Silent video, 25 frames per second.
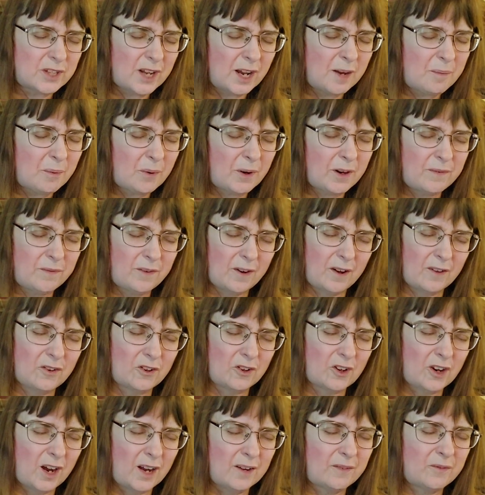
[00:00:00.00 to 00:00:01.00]
I pray,
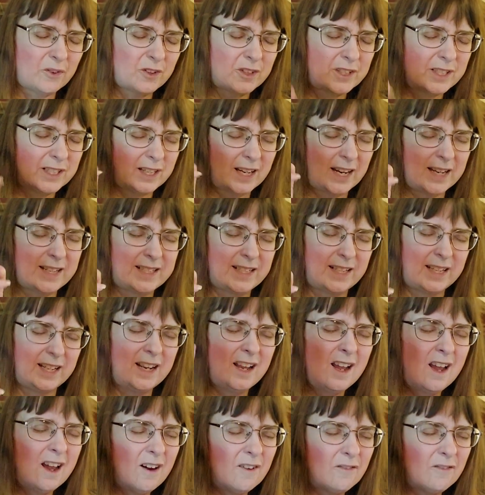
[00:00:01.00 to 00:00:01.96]
Father God, for DID,